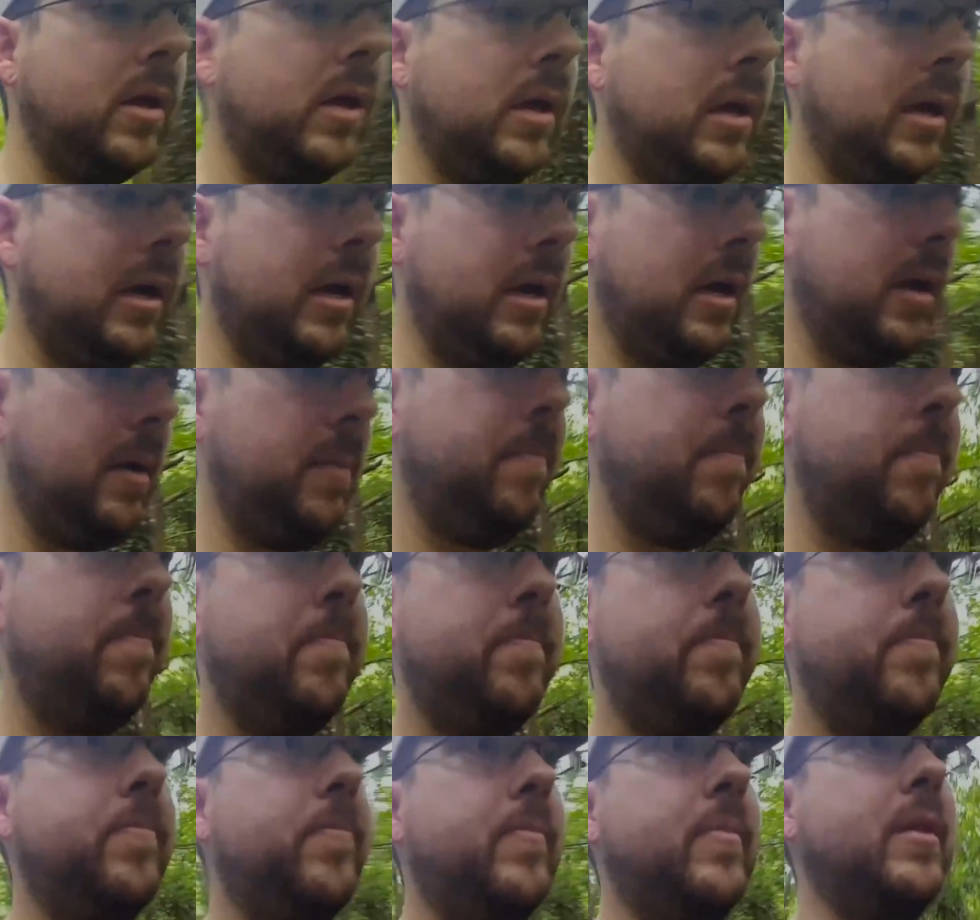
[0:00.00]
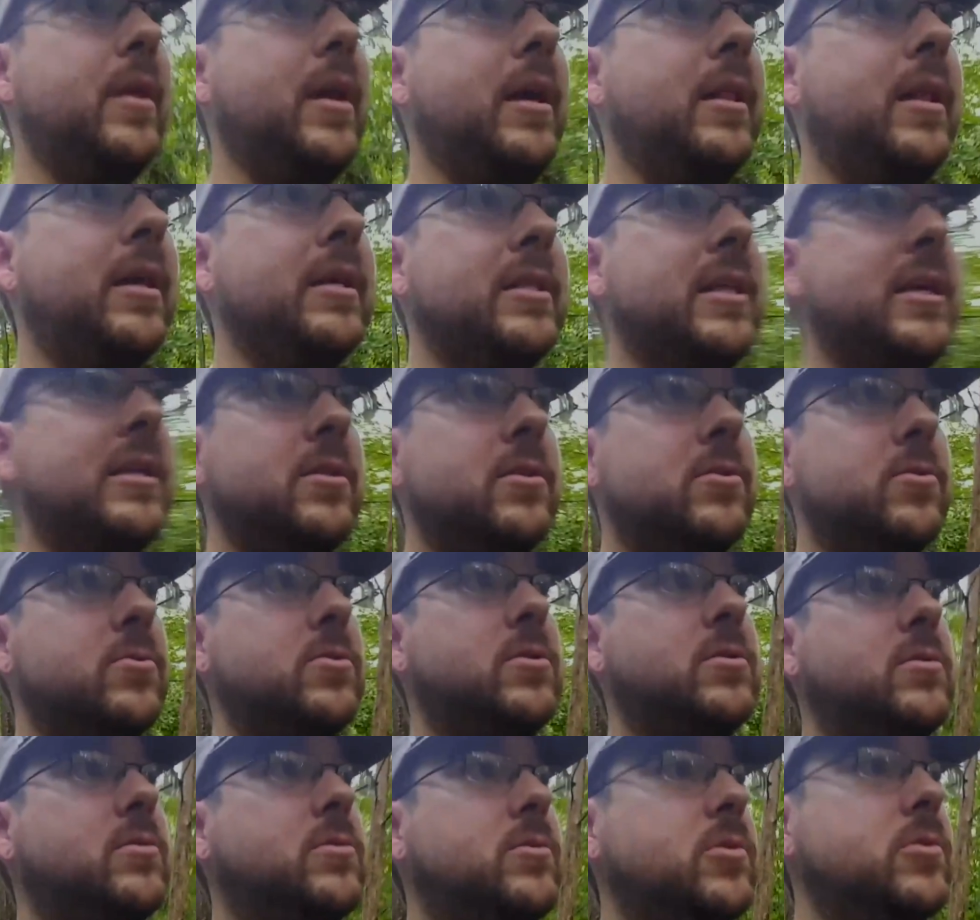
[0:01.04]
I like
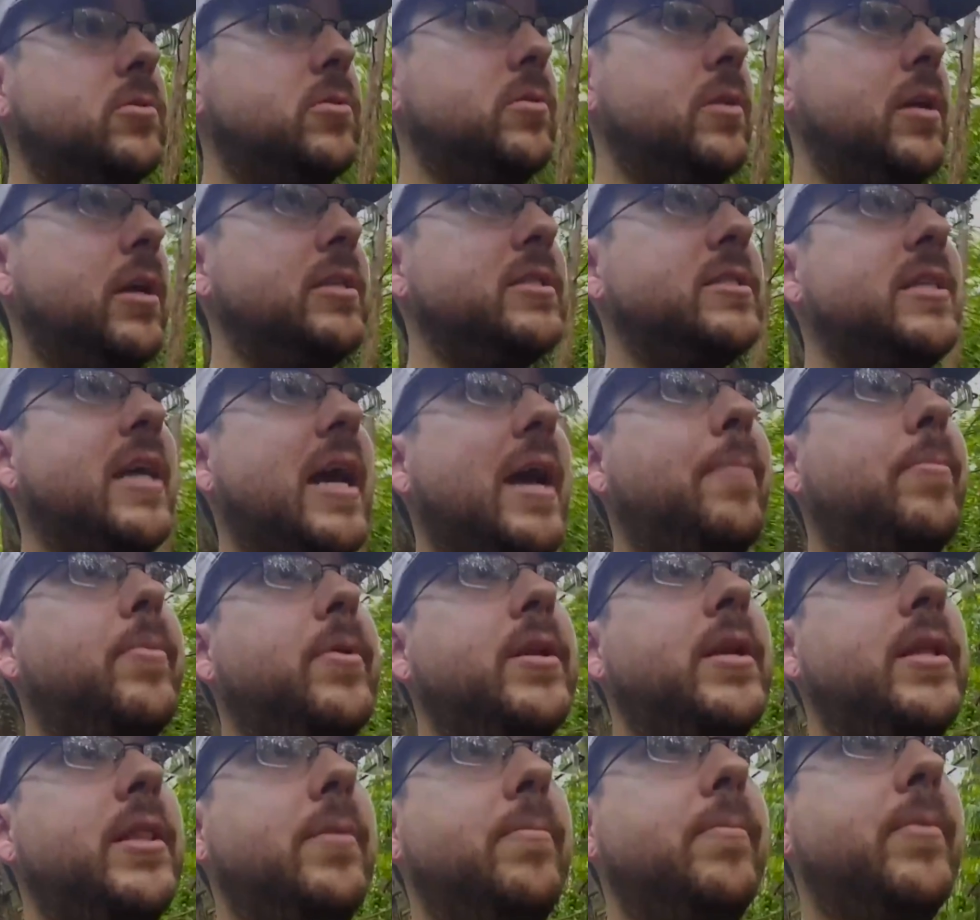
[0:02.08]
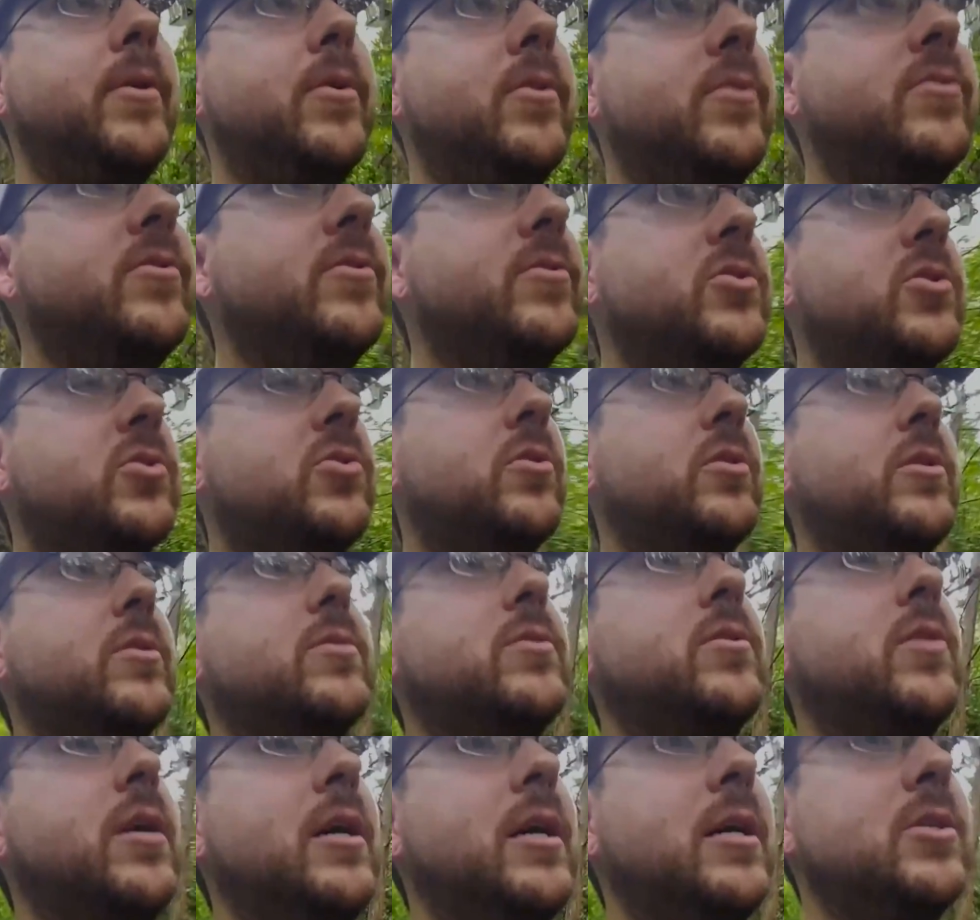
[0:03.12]
that sapling in the middle of
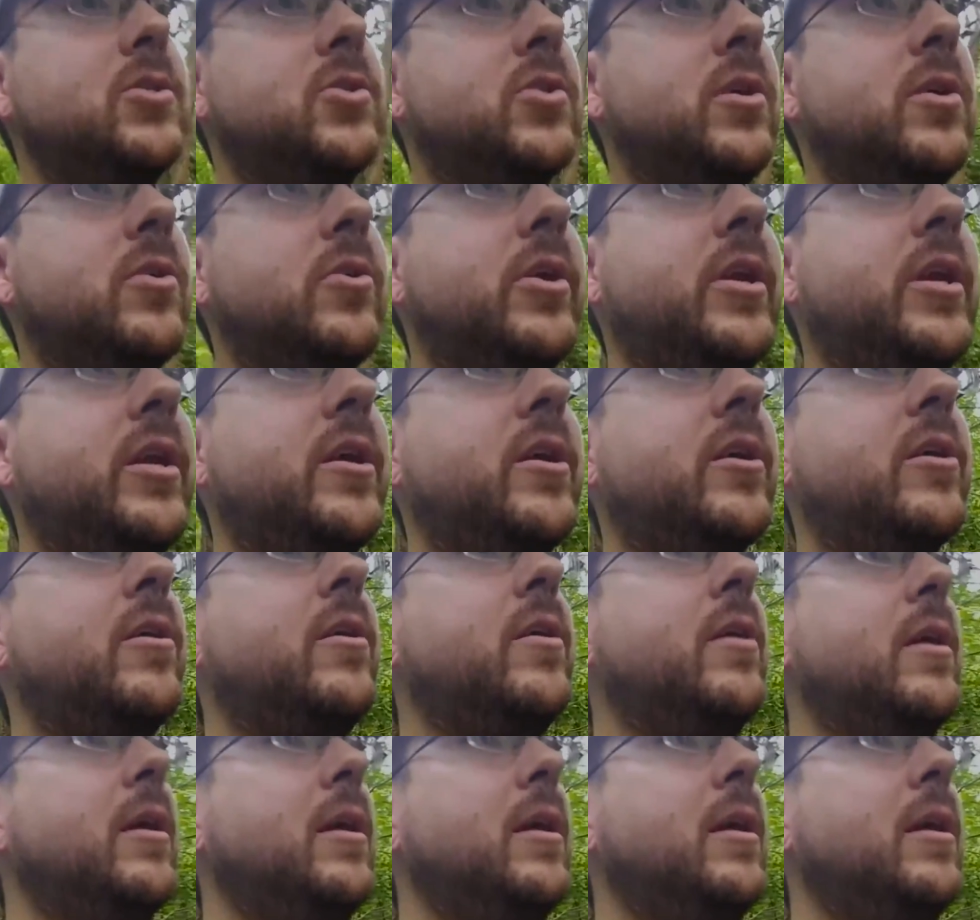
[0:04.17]
the trail here.